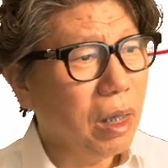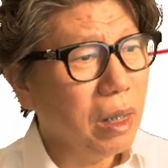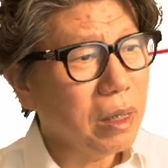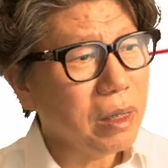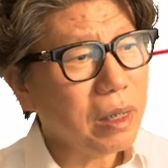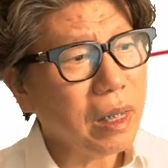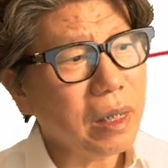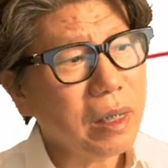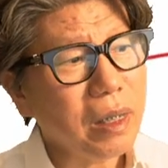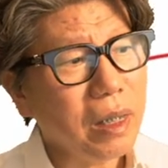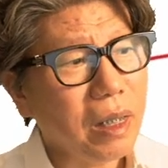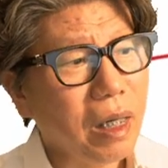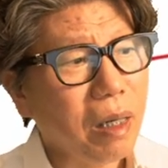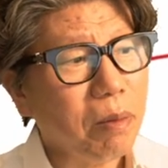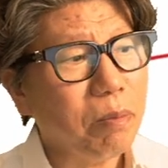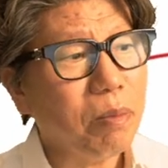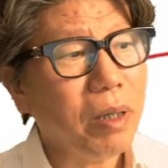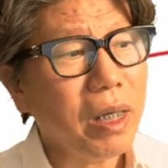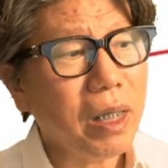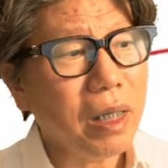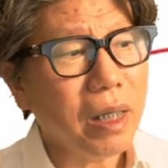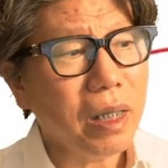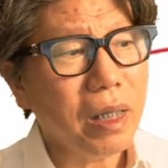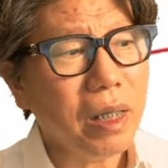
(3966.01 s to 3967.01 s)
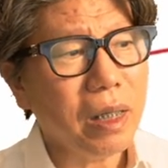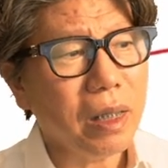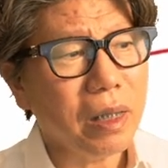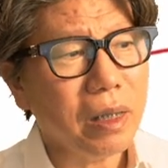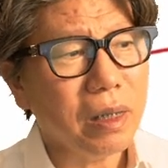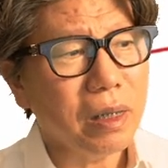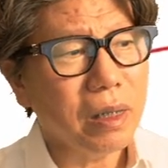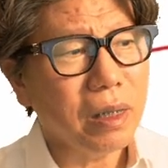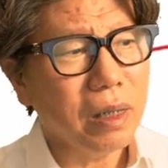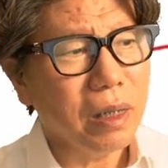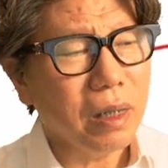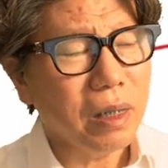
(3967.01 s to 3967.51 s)
The principle of rampa
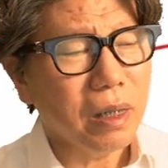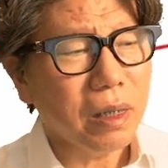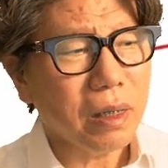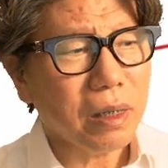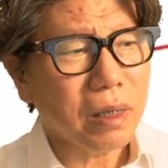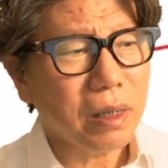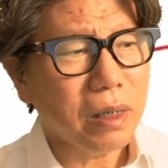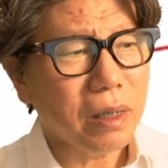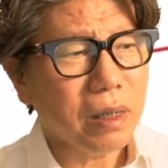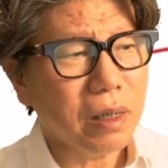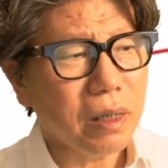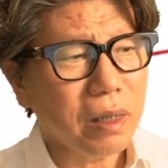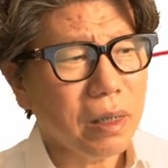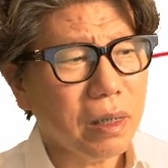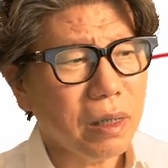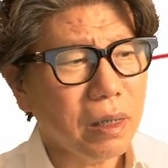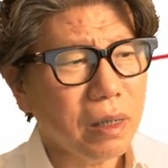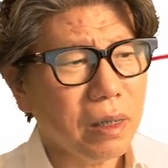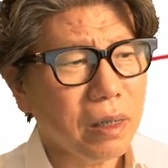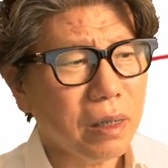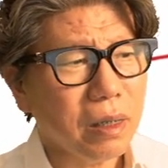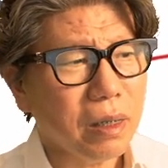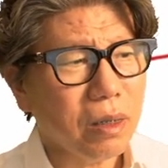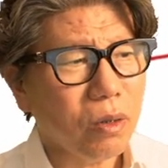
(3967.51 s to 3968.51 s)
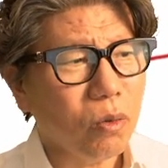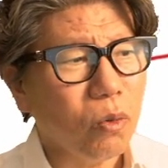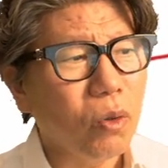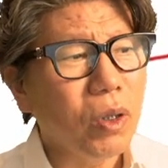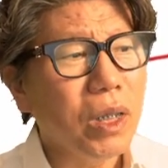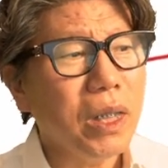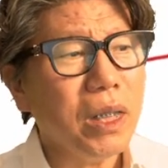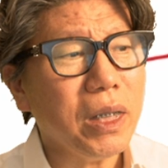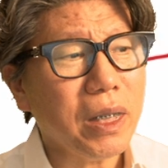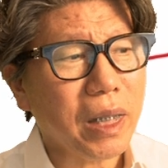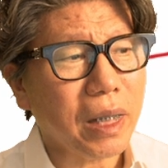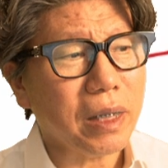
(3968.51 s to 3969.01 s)
treatment is to apply
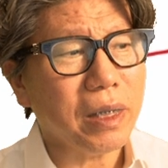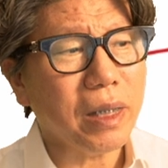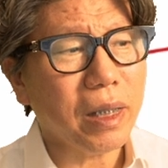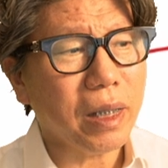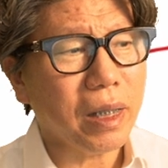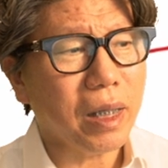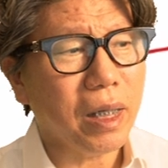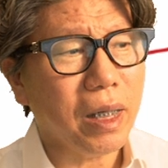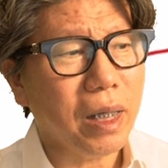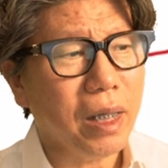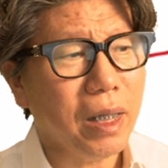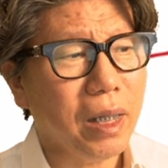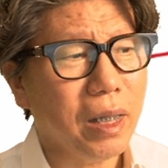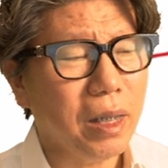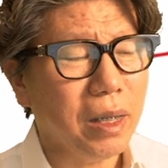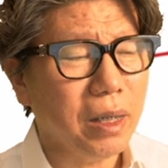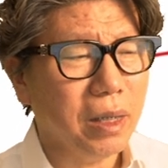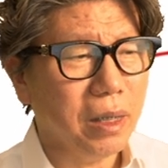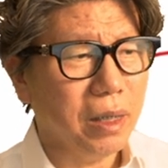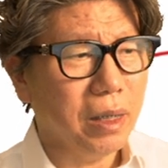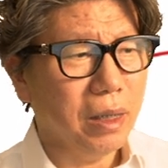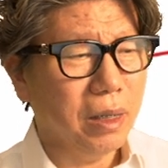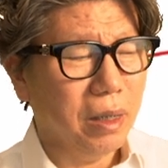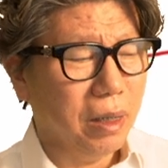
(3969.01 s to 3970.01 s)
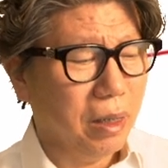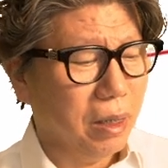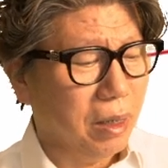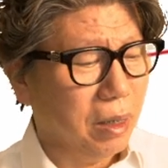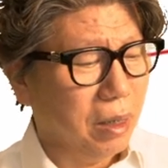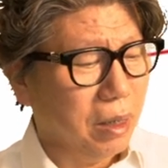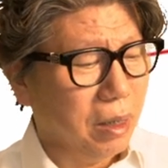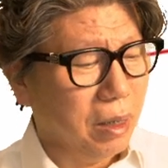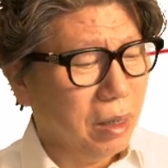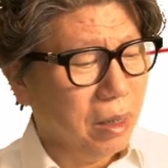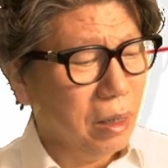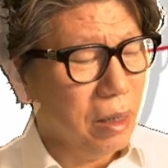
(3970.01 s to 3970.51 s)
traction to the teeth to pull the
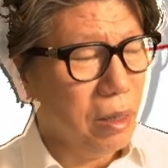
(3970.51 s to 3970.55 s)
maxilla,